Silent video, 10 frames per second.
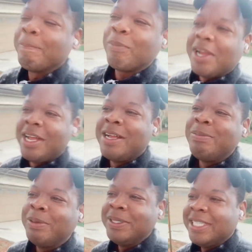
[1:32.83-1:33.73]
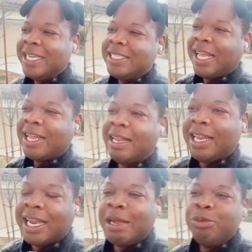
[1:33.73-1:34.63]
But besides that,
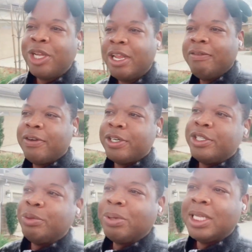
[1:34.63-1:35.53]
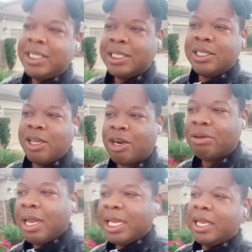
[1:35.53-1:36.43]
like, I'm looking for new places
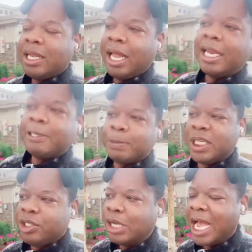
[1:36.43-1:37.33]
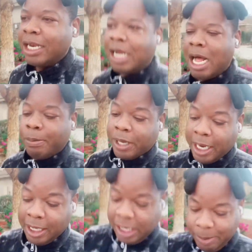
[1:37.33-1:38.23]
already. Like, it's kind of
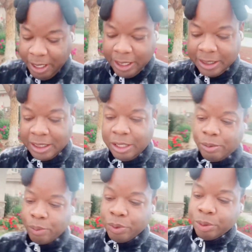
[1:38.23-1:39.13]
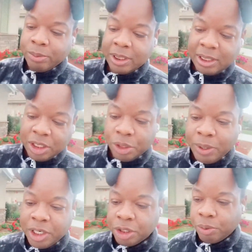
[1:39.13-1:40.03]
complicated because the room
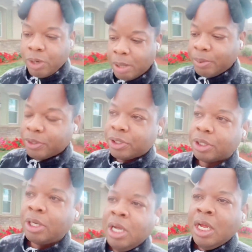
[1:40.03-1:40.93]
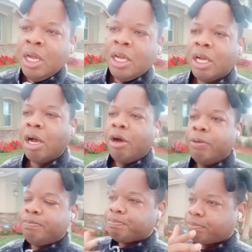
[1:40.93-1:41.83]
situation where I'm supposed to
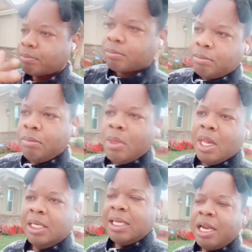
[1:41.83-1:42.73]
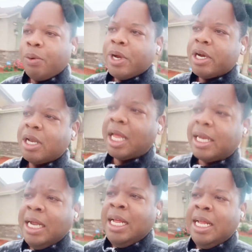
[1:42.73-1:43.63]
go is kind of weird. Like,